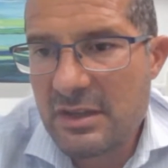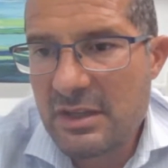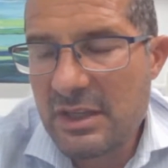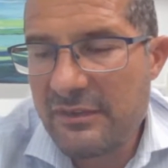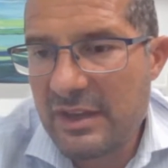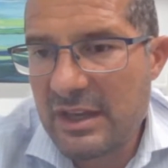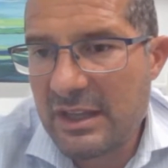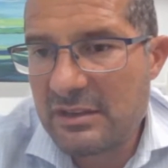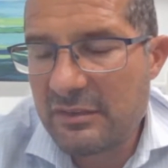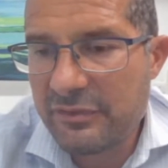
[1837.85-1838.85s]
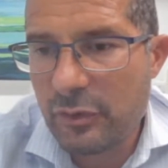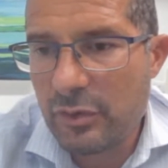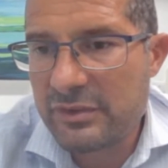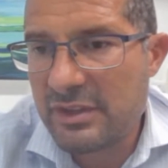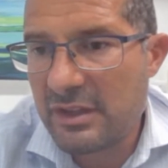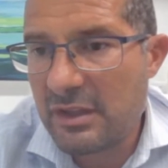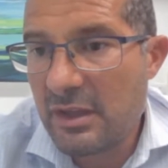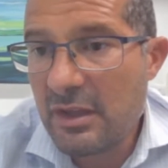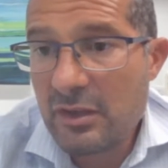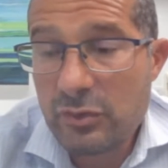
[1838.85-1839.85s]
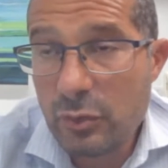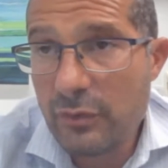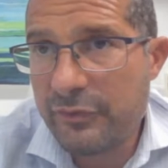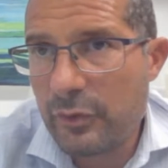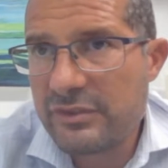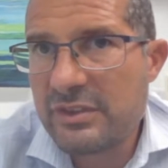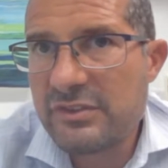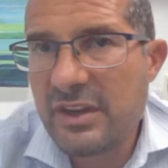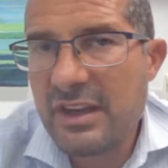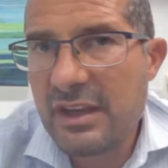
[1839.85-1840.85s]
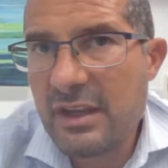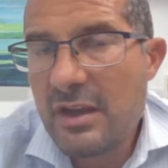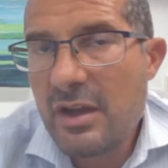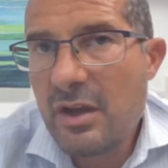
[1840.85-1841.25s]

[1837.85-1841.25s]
even at 42, 43,